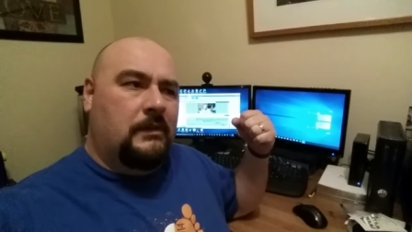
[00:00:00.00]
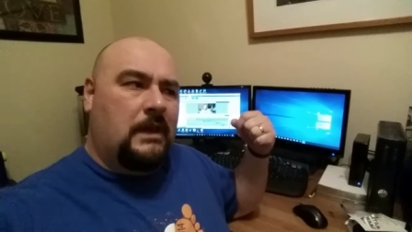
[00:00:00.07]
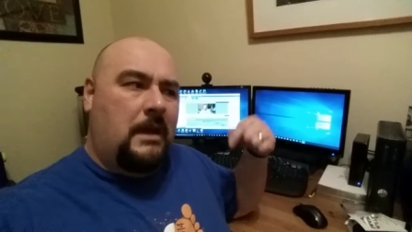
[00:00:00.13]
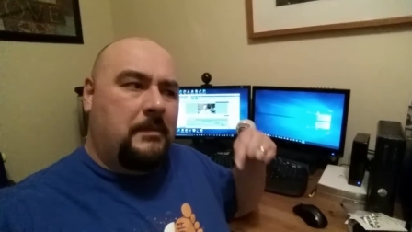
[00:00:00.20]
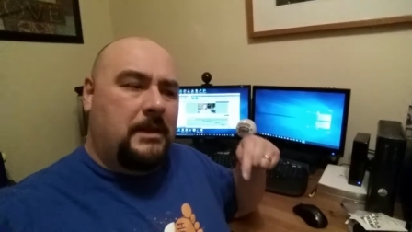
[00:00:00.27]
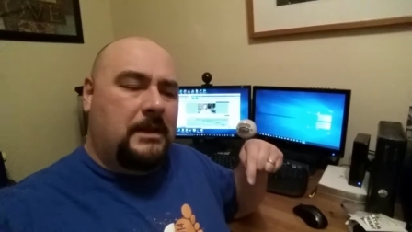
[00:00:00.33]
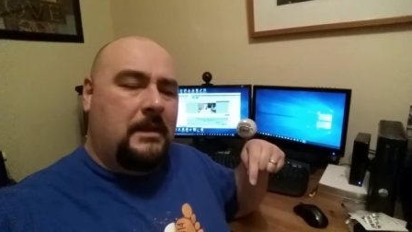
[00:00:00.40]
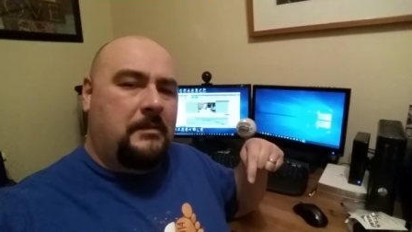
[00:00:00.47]

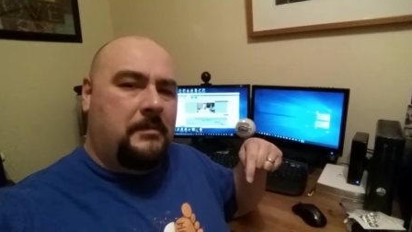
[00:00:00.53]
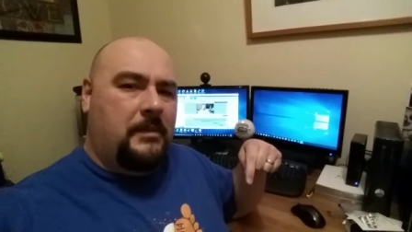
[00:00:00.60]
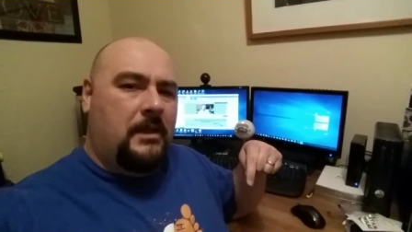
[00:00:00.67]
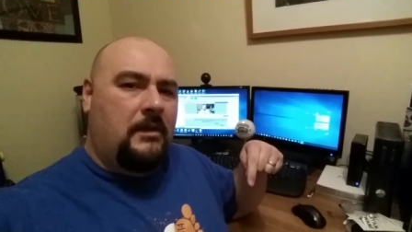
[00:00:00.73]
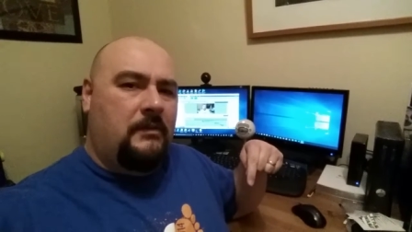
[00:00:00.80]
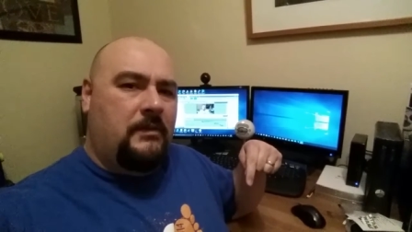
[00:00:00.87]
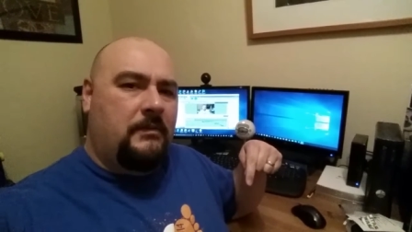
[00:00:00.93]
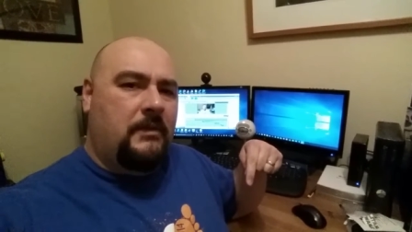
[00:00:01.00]
Comment down
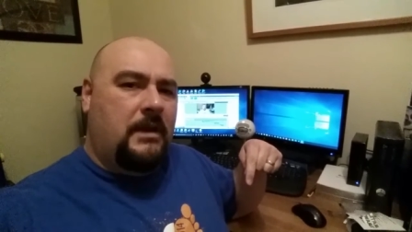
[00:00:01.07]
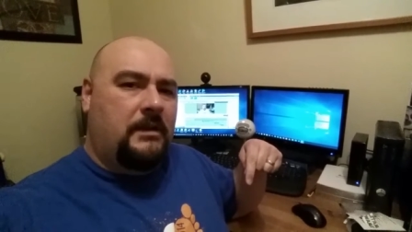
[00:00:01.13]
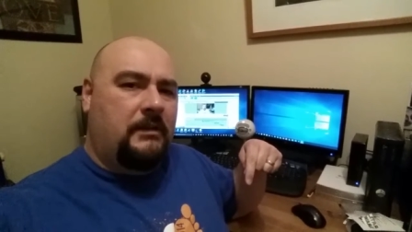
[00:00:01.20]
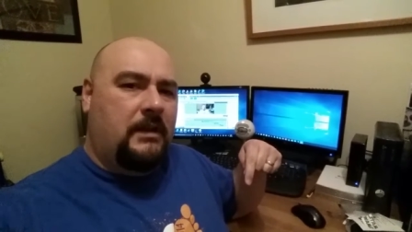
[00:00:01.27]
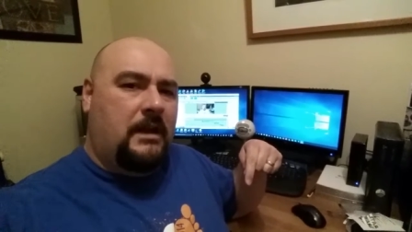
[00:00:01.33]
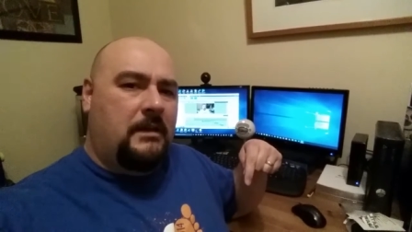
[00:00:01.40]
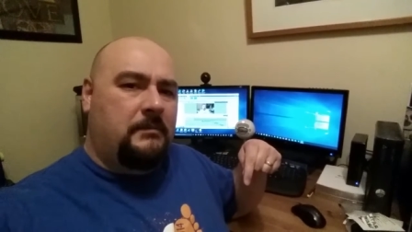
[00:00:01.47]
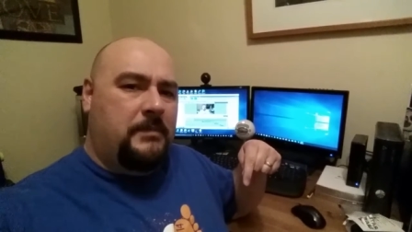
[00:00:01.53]
below if I'm right or
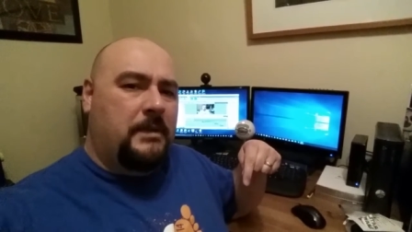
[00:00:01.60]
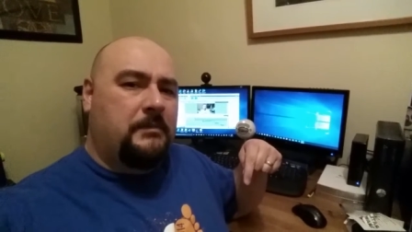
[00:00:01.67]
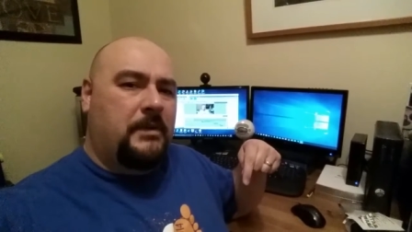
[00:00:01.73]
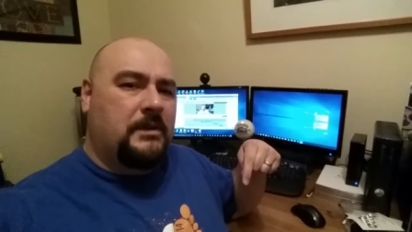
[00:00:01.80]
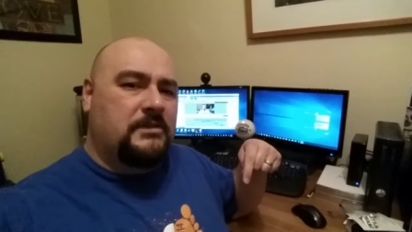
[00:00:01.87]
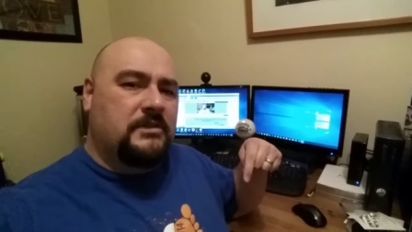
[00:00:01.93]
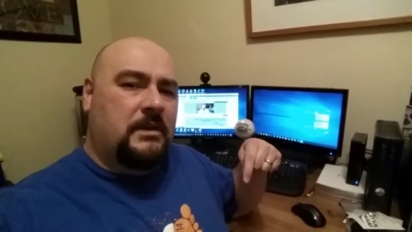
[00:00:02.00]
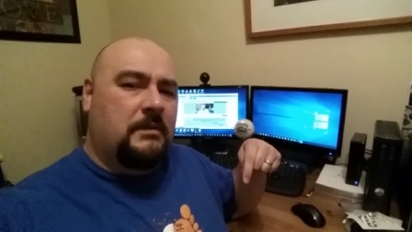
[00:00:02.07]
not, but I'm
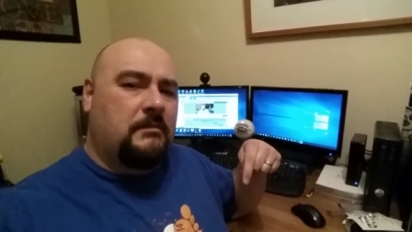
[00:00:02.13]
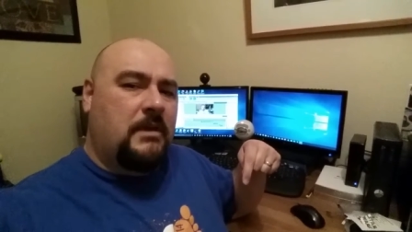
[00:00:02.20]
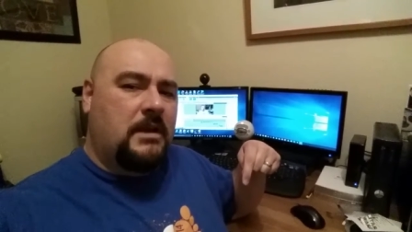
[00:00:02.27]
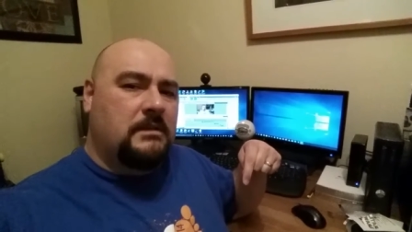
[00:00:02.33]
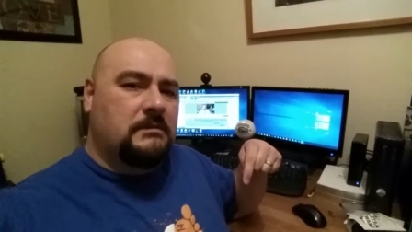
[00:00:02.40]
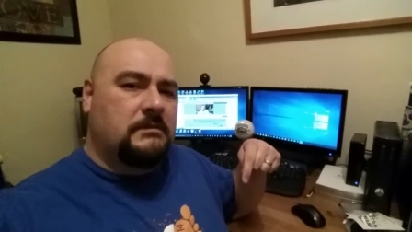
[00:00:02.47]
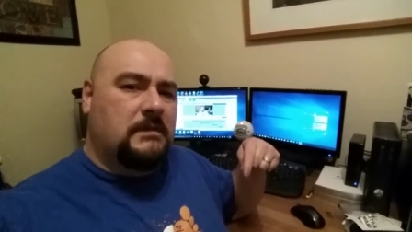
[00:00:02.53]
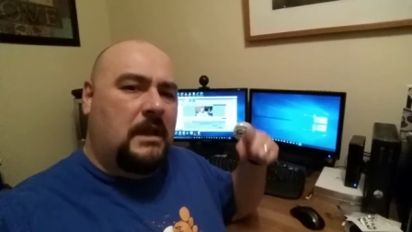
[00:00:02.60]
pretty sure I'm
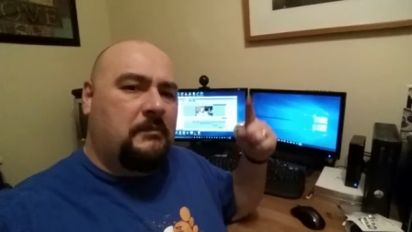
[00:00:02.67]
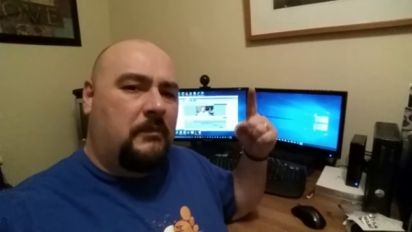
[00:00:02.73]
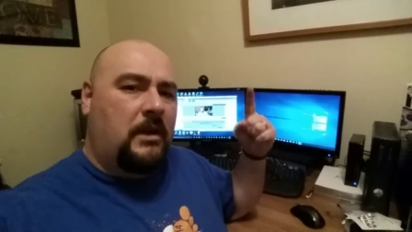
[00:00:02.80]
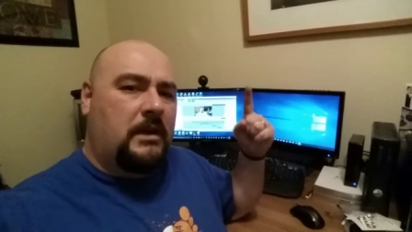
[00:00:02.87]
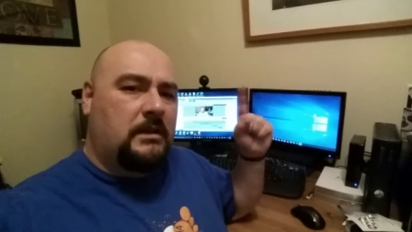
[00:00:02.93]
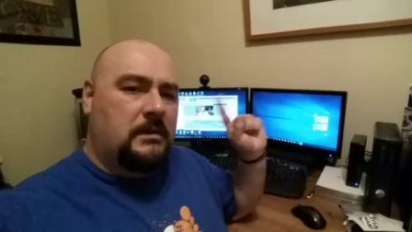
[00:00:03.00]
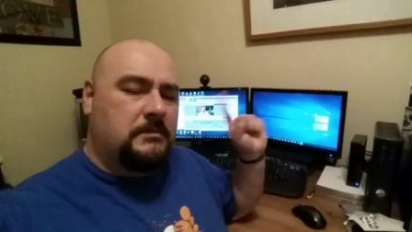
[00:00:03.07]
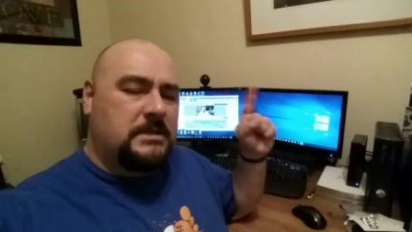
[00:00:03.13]
right. I'm
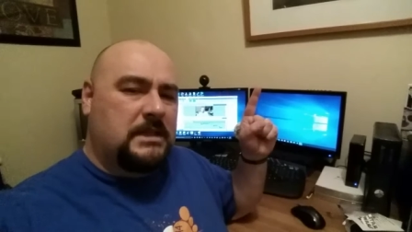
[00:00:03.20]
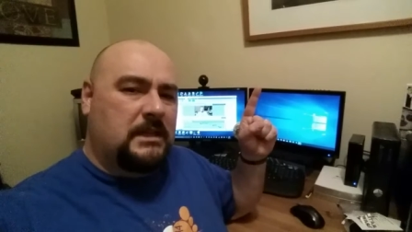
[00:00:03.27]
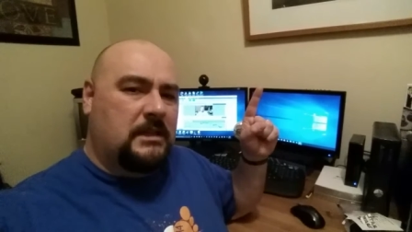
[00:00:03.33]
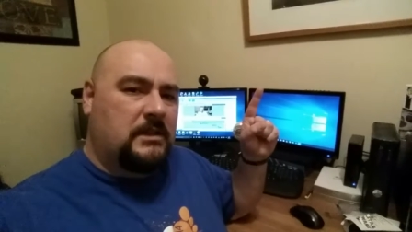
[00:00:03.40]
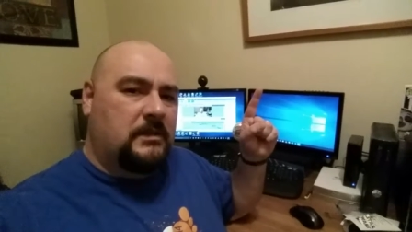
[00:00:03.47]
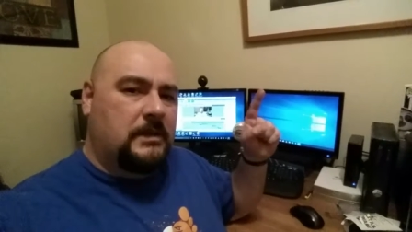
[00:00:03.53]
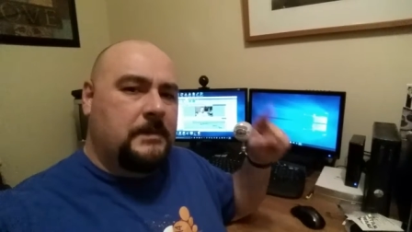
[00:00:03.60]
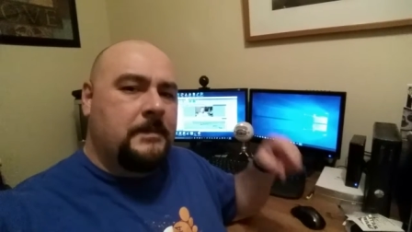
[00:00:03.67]
right. I'm
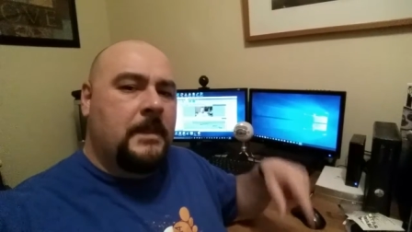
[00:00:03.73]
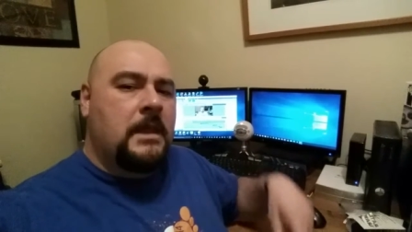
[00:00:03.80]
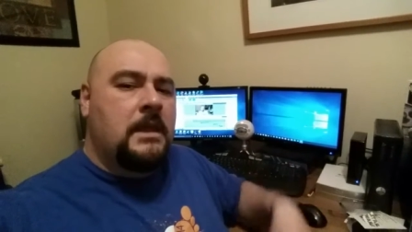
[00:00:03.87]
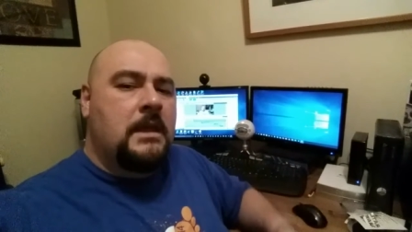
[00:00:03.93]
sticking to it.